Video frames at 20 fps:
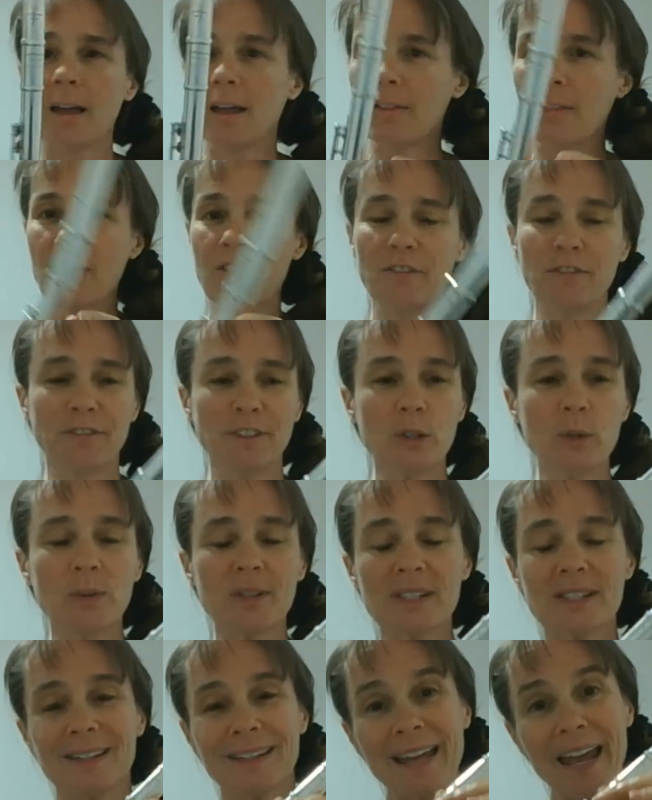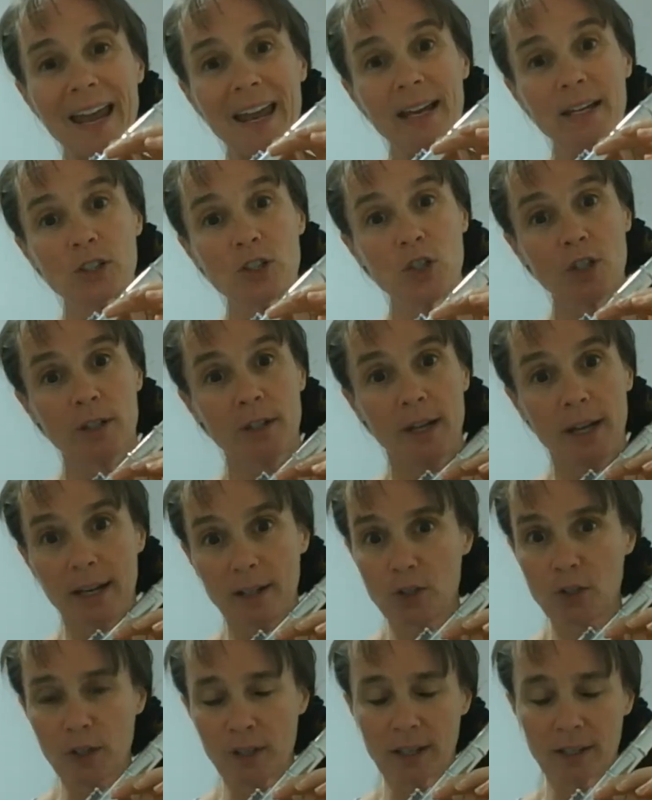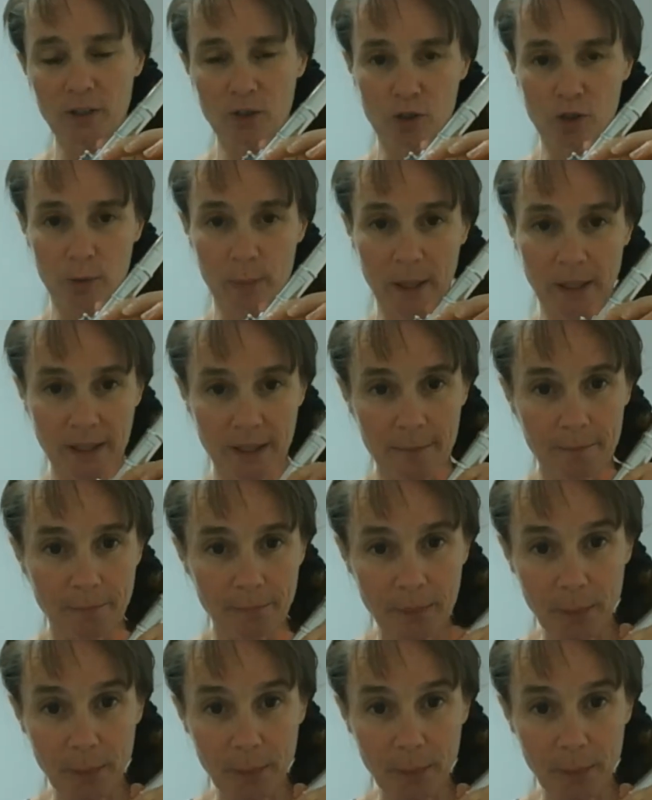the flute is an ancient instrument,